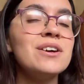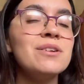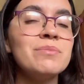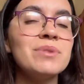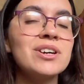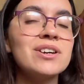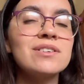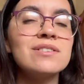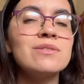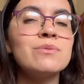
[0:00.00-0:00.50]

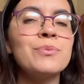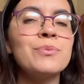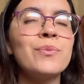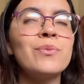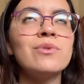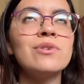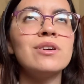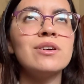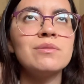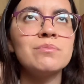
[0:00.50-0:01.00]
because
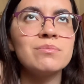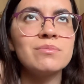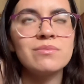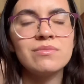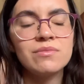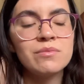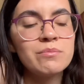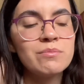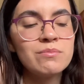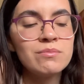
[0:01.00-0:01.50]

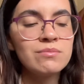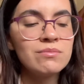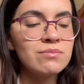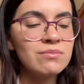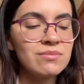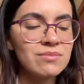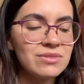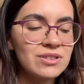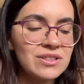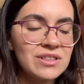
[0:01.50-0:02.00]

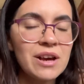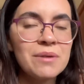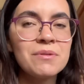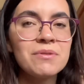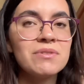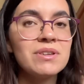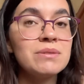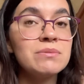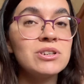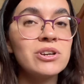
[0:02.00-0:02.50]
some
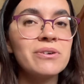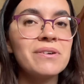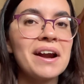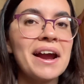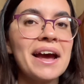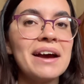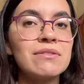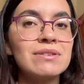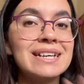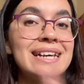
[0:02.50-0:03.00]
of them don't
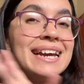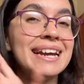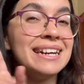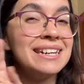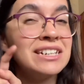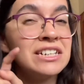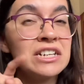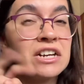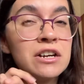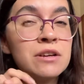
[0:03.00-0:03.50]
have
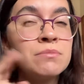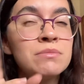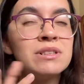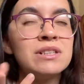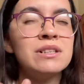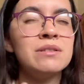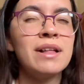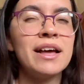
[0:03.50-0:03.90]
kingdoms,